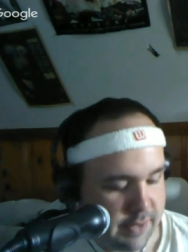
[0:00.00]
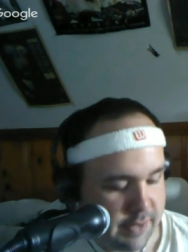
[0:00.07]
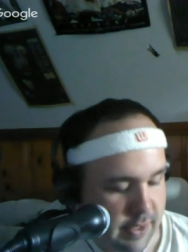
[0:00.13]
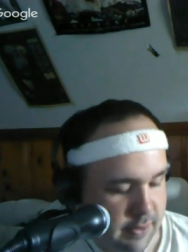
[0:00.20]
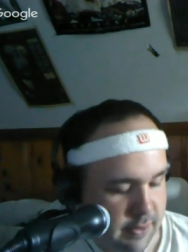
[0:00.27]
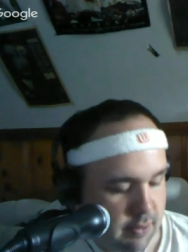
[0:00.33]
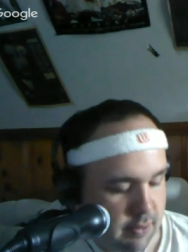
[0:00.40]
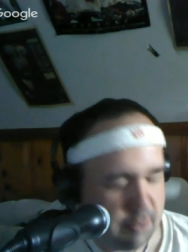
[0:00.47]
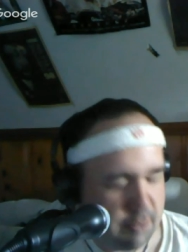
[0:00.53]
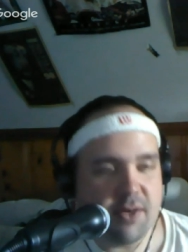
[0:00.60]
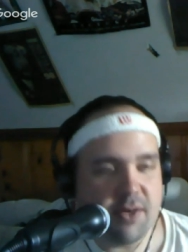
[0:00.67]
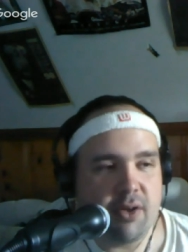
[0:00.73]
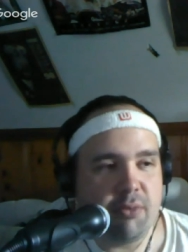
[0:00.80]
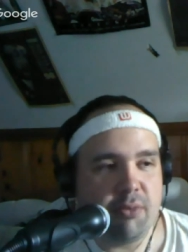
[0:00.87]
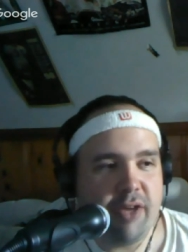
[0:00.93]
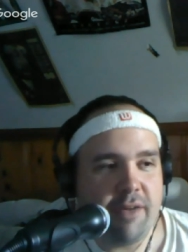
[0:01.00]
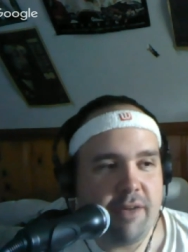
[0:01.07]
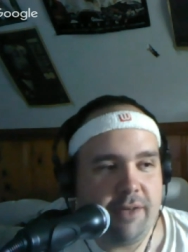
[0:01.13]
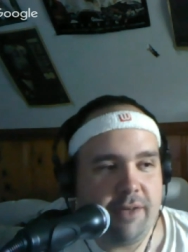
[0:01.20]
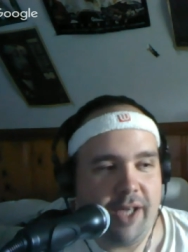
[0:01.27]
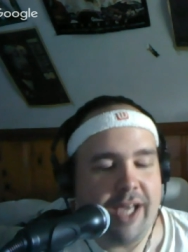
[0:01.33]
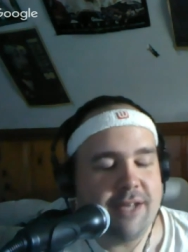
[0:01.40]
He says to him, "Is it on the
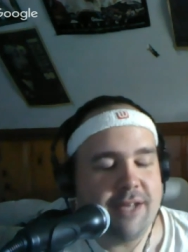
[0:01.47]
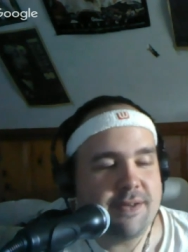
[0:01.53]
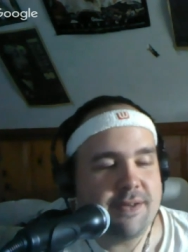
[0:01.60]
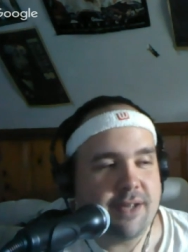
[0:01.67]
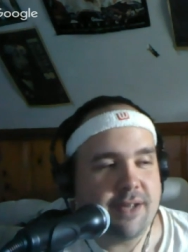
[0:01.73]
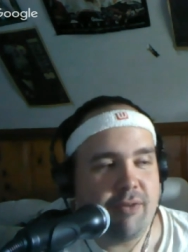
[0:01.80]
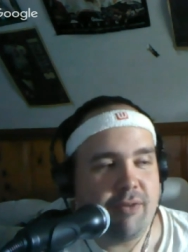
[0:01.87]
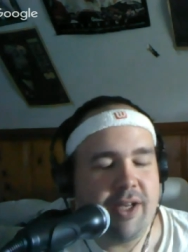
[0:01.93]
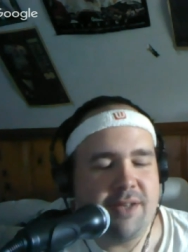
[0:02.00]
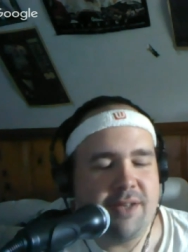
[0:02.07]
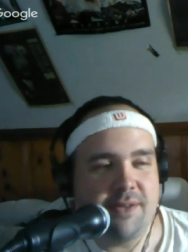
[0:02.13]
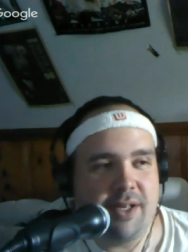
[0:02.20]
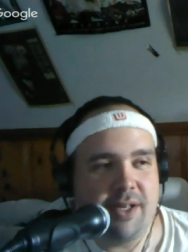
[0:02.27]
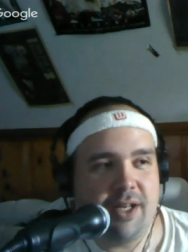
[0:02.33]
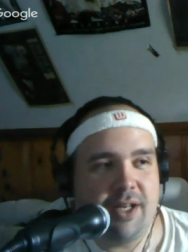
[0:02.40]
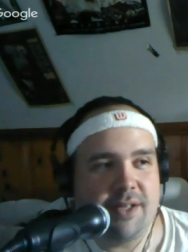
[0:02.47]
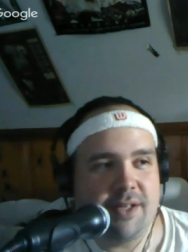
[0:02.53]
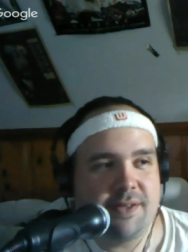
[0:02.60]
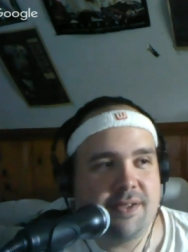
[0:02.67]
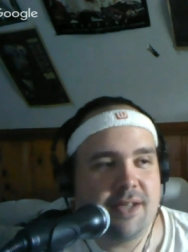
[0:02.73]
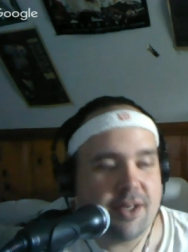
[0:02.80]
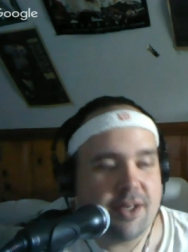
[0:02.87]
briefcase?" And reads it
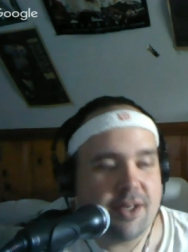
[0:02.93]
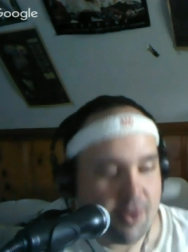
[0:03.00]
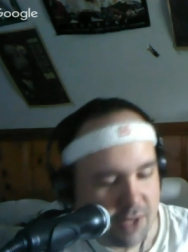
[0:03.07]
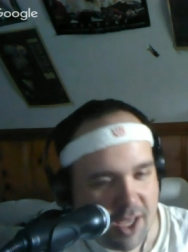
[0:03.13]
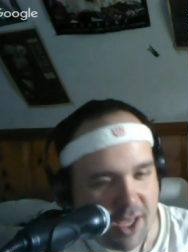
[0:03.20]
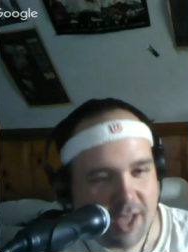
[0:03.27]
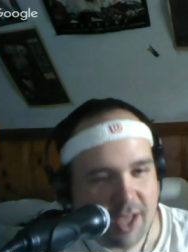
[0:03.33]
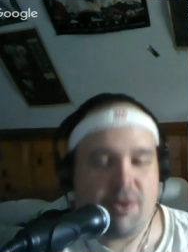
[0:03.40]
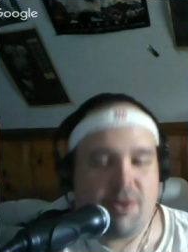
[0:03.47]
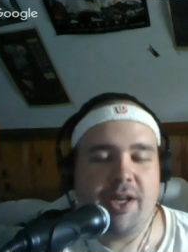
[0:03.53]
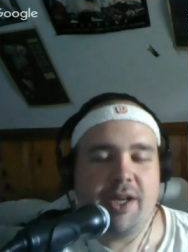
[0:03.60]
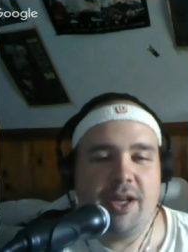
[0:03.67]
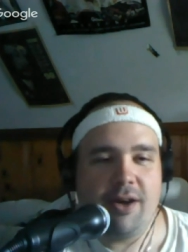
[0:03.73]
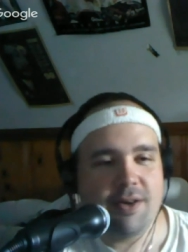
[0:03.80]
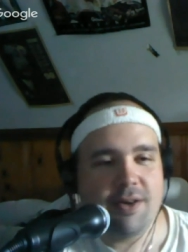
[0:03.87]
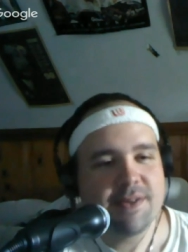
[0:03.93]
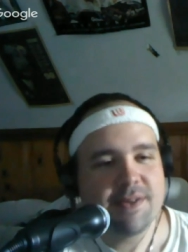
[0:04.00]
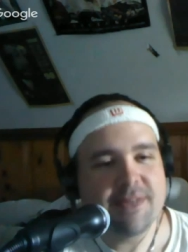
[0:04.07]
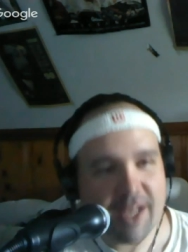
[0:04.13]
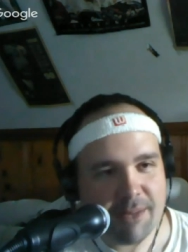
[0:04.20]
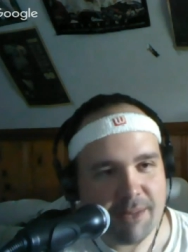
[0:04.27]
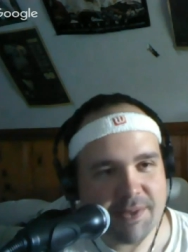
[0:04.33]
and says, "Oh yeah, it's right
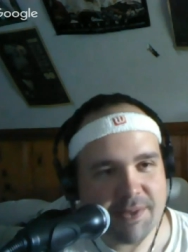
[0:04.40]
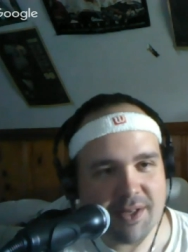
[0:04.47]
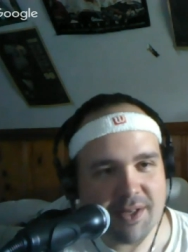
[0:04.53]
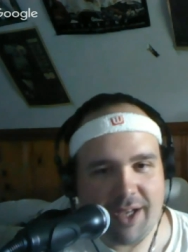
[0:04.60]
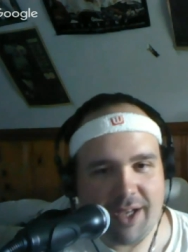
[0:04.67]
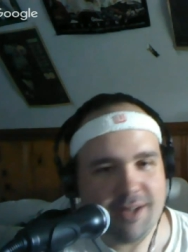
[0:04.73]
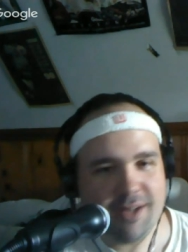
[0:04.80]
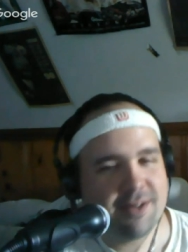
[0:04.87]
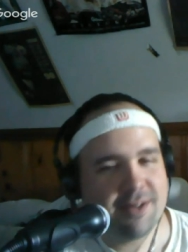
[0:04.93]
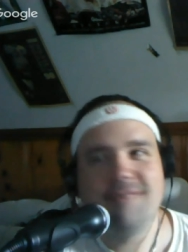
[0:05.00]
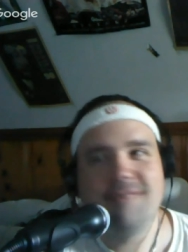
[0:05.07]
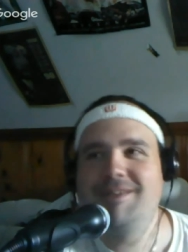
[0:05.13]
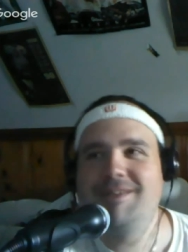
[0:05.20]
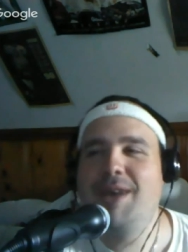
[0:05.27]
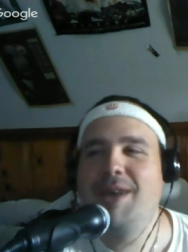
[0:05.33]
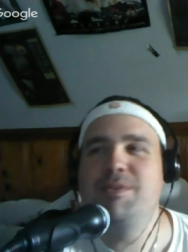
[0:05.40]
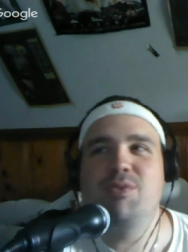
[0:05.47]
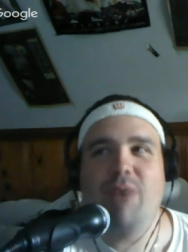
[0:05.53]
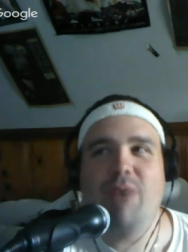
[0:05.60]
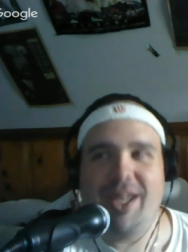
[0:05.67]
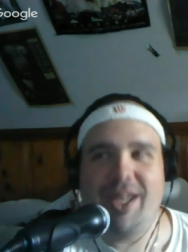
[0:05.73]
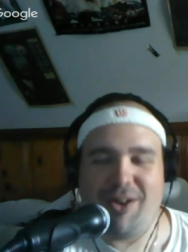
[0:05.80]
here, Samsonite." I
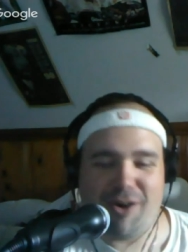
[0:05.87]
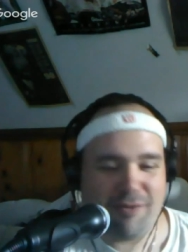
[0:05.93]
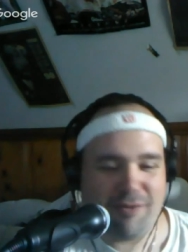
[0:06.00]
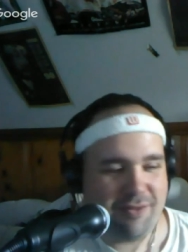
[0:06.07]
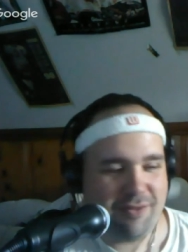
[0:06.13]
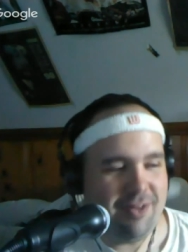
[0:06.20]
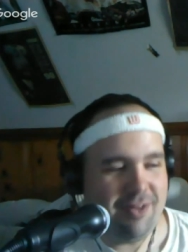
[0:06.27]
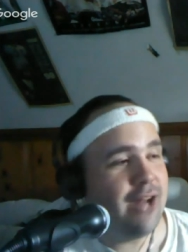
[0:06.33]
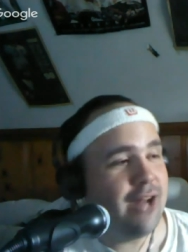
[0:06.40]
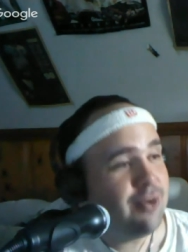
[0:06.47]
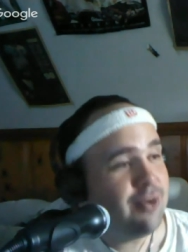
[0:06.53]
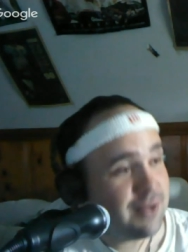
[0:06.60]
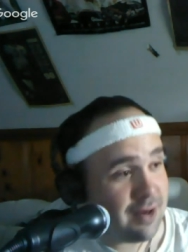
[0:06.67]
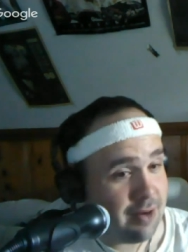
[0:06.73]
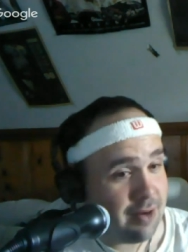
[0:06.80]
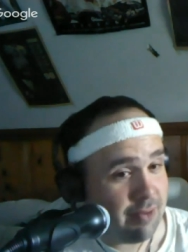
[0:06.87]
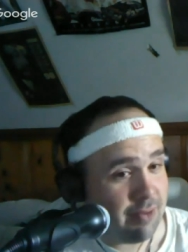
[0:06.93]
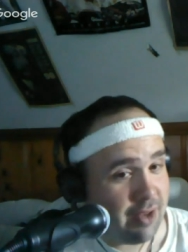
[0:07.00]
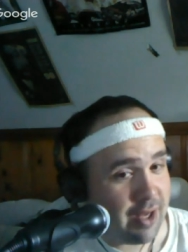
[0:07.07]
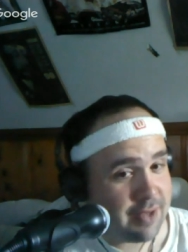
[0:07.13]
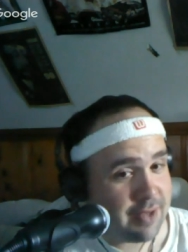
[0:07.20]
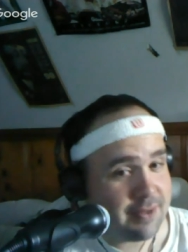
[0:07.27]
was way off. I knew it
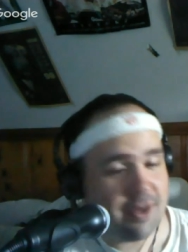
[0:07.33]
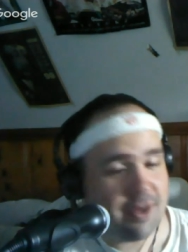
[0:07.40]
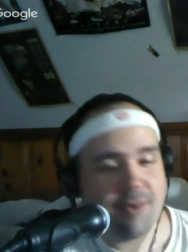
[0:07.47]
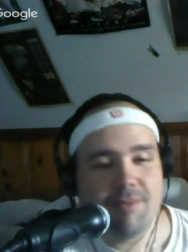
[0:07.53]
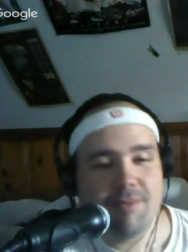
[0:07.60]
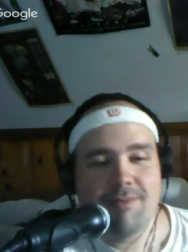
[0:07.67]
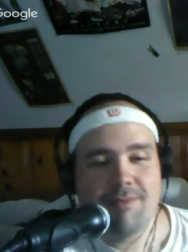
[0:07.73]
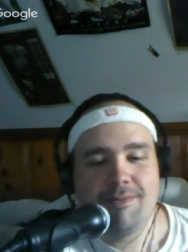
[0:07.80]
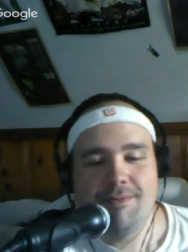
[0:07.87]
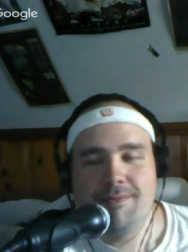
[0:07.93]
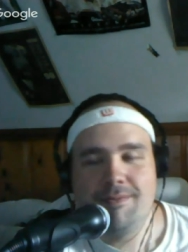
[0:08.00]
started with an S though.